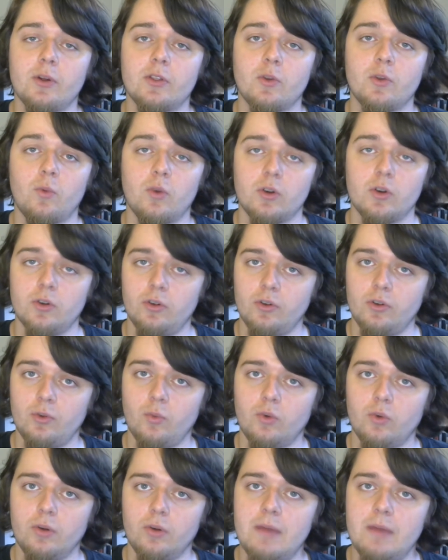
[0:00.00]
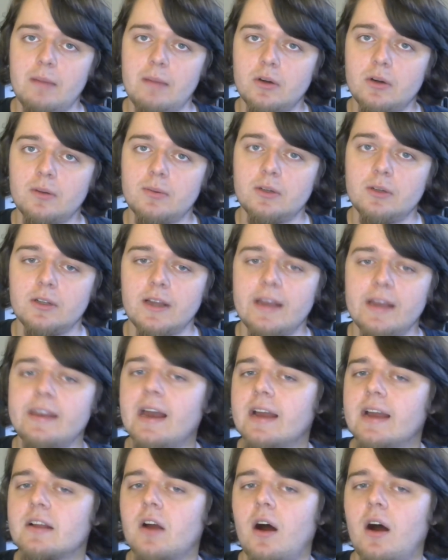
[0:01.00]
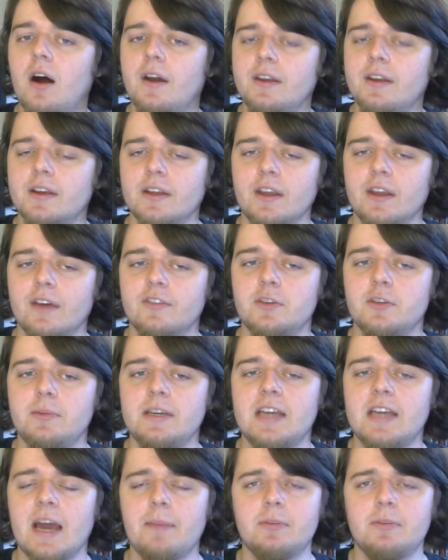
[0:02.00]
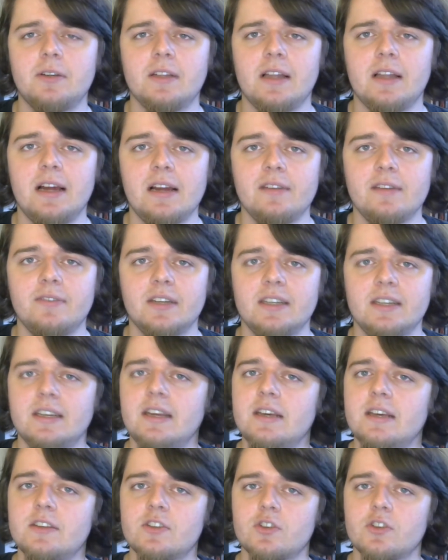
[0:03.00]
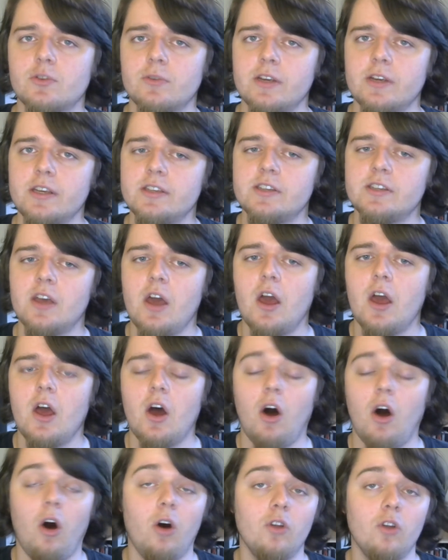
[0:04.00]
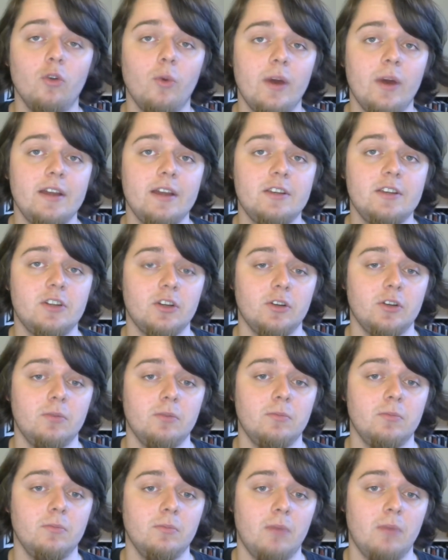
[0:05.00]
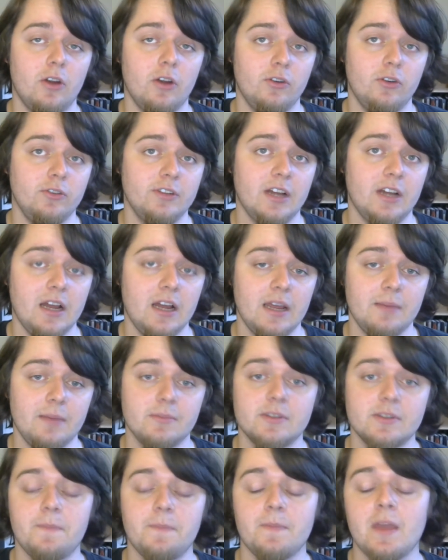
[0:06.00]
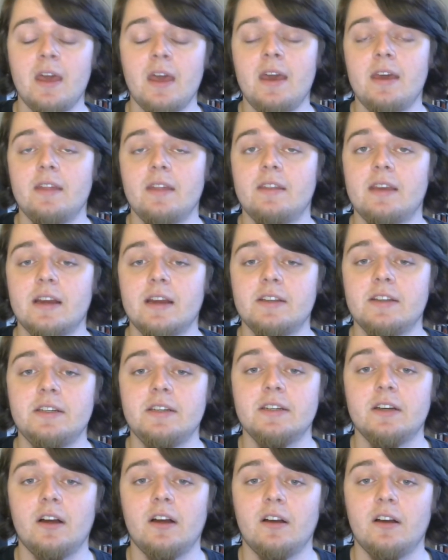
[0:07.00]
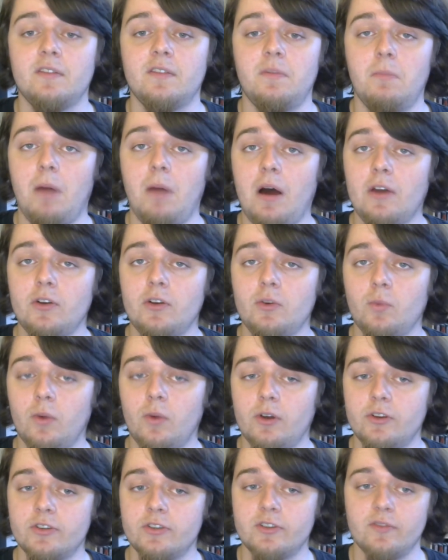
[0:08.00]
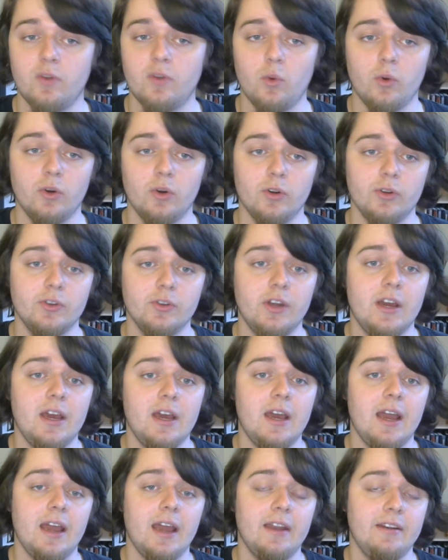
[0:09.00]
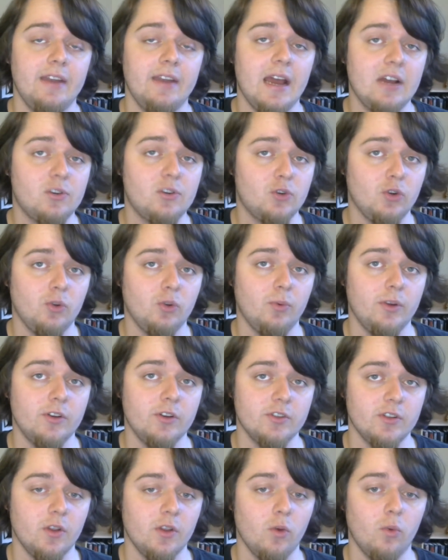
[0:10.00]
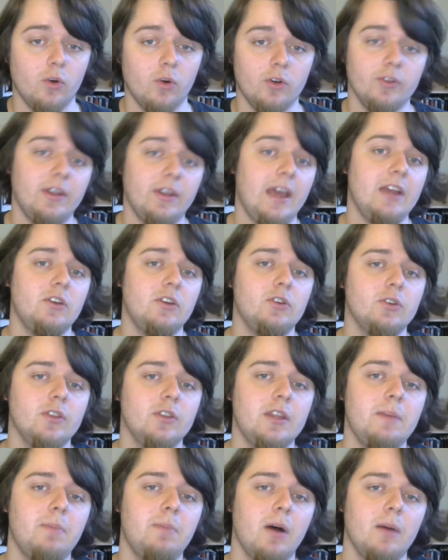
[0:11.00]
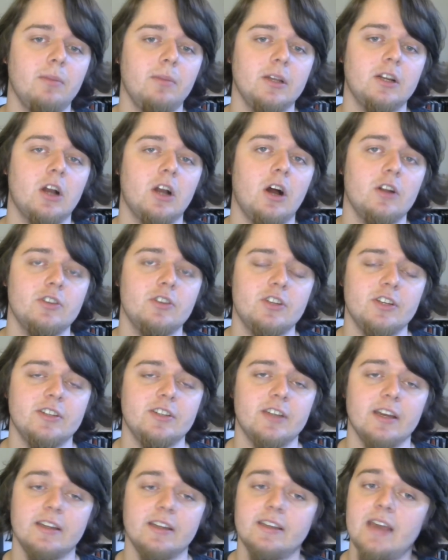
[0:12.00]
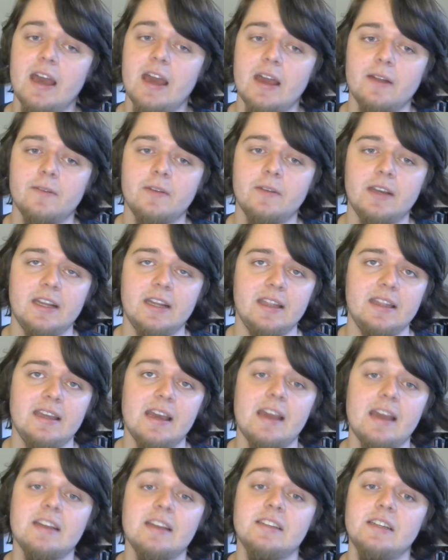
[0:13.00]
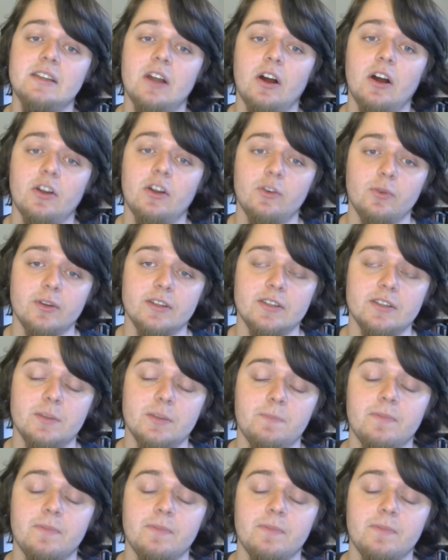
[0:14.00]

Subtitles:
the world, were memorable and iconic enough to be kept alive in histories all the way to modern times. The idea of modern wonders of the world and natural wonders of the world entered the public conscious again in the 1800s.